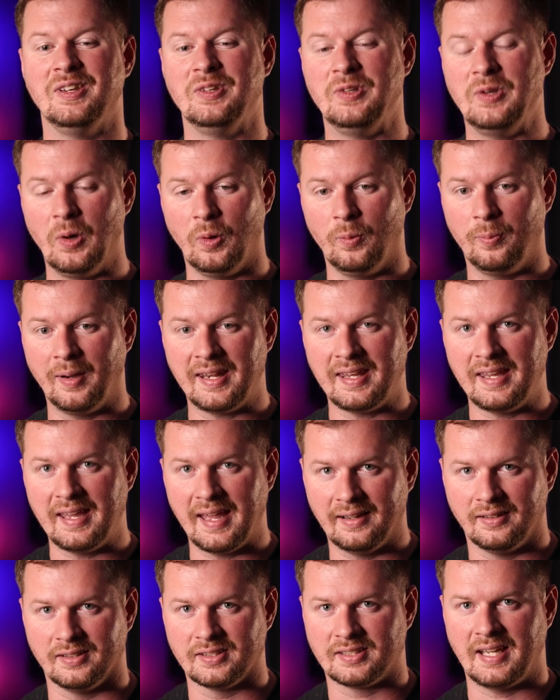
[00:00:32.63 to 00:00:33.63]
nobody
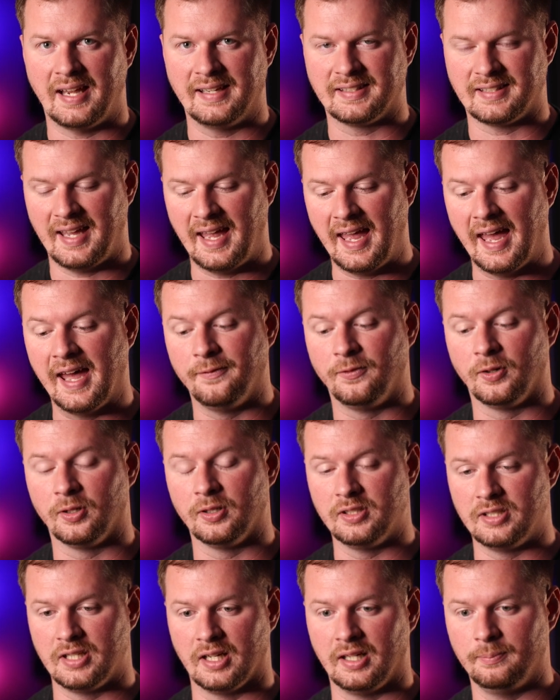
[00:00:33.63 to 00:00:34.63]
else has ever
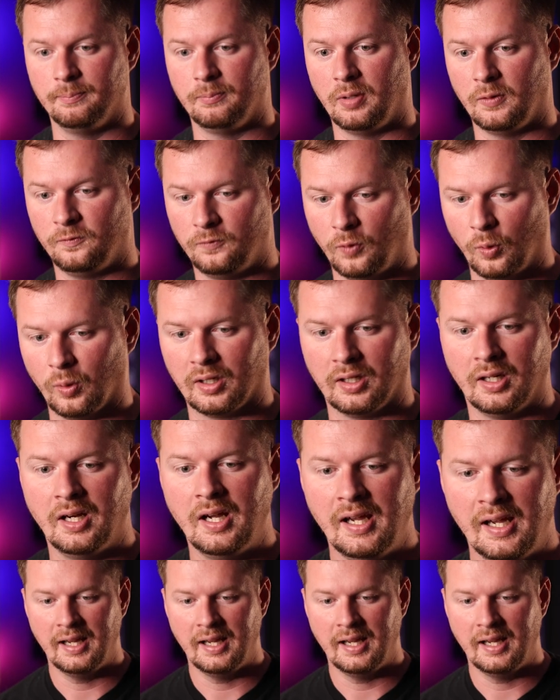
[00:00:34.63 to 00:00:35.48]
done before.